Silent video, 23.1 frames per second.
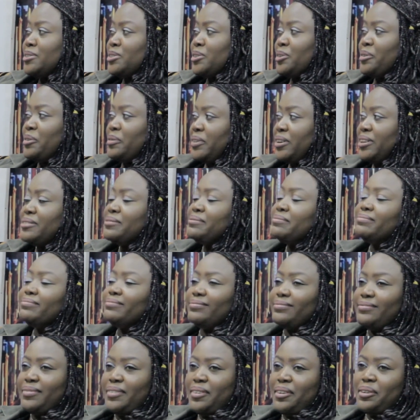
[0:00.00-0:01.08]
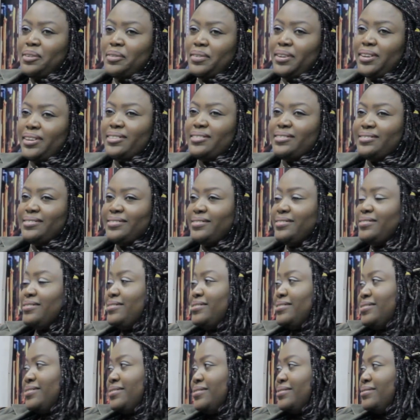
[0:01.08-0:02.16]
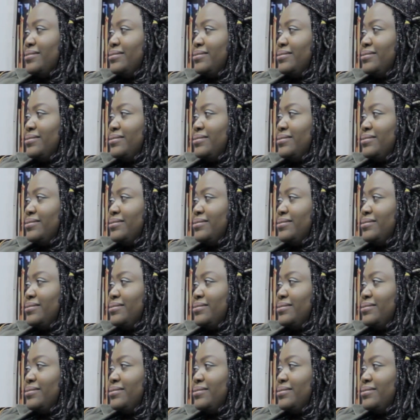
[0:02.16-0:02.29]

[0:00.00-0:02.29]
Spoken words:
At the center, yes. This song came up,